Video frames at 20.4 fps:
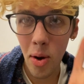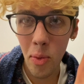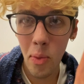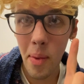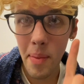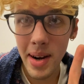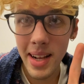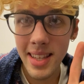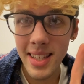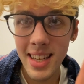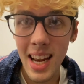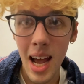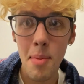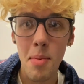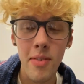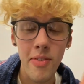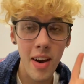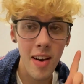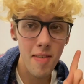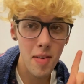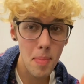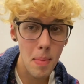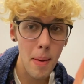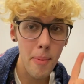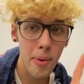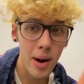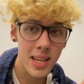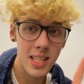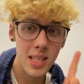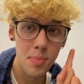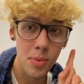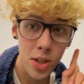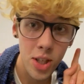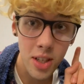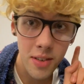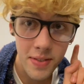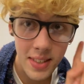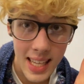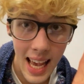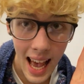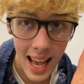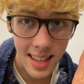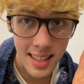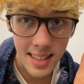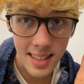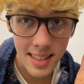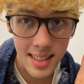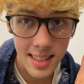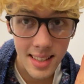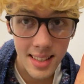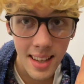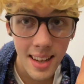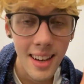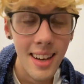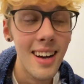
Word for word: woman in STEM if I have to memorize a bunch of tests.